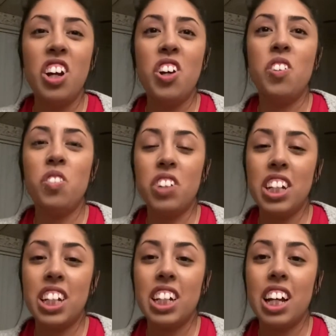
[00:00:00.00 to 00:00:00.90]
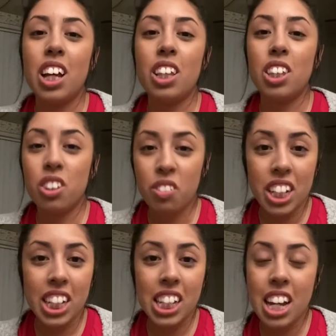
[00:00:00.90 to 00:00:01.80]
Week
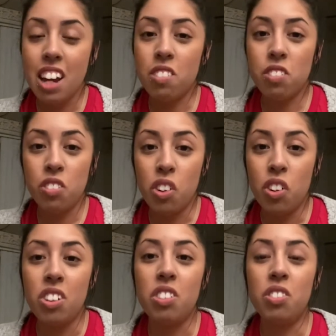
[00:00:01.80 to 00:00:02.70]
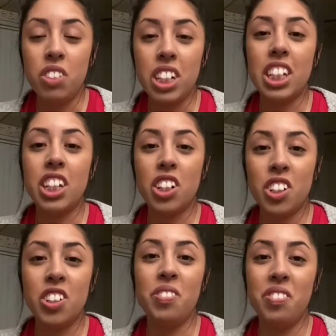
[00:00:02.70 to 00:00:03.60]
3 and 4 really
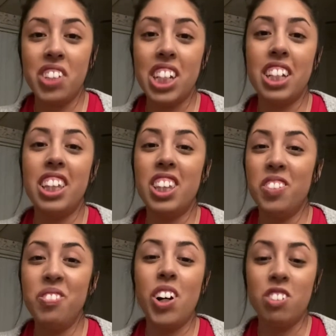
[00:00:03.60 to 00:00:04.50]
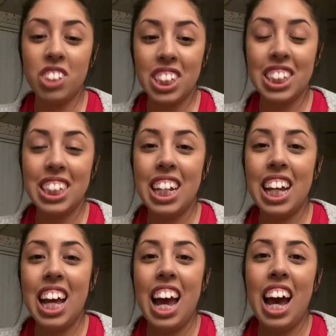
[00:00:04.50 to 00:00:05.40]
hurt me the most.
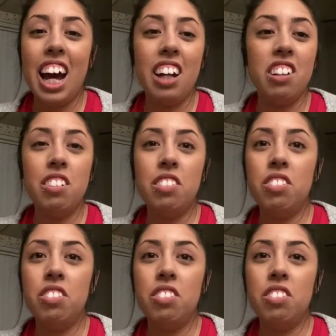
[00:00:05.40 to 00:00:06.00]
Out of